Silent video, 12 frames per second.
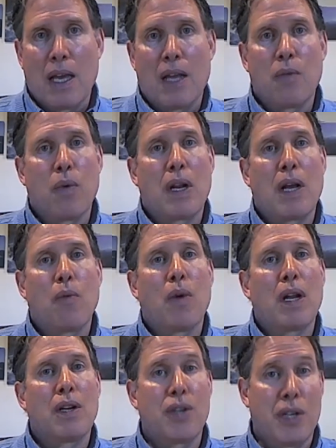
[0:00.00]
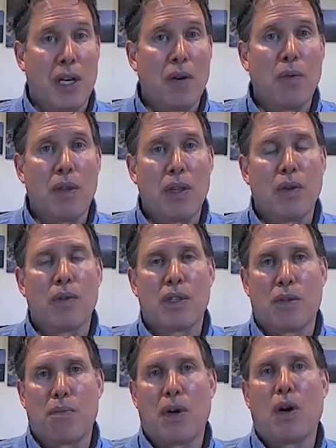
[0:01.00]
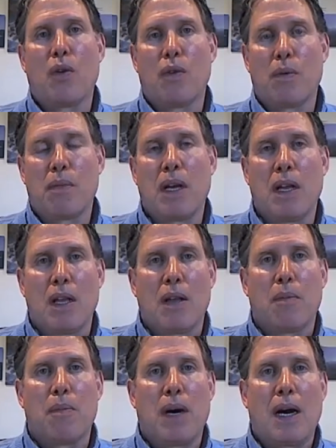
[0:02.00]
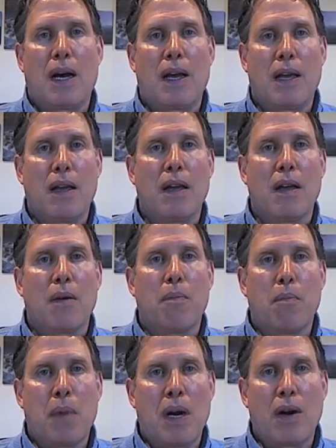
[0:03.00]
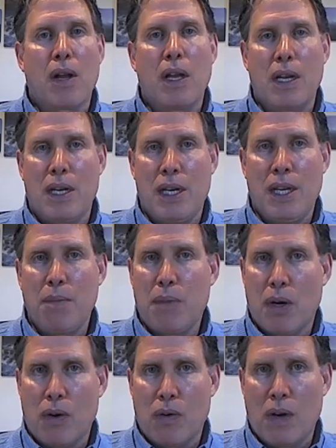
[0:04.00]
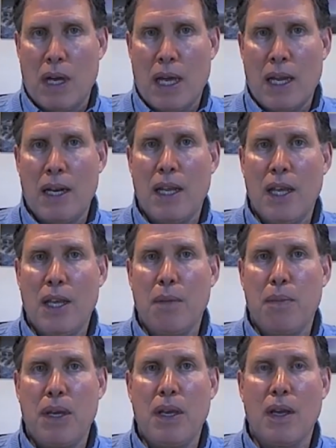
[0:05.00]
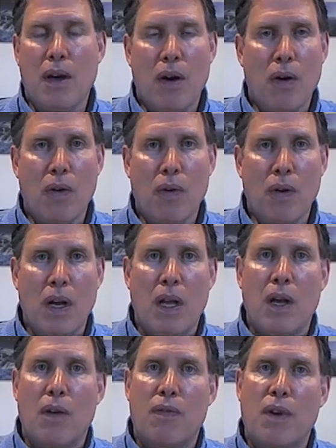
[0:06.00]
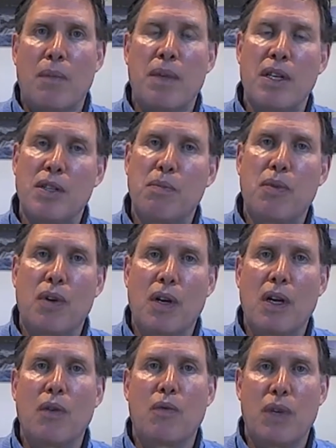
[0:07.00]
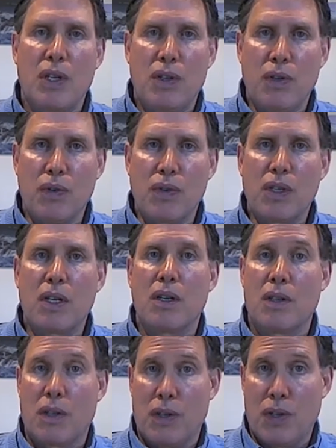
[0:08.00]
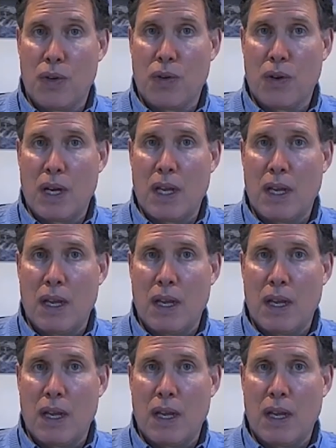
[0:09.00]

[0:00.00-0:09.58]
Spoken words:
And what I want to share with you is a poem by Mark Nepo, N-E-P-O, from his book Reduced to Joy.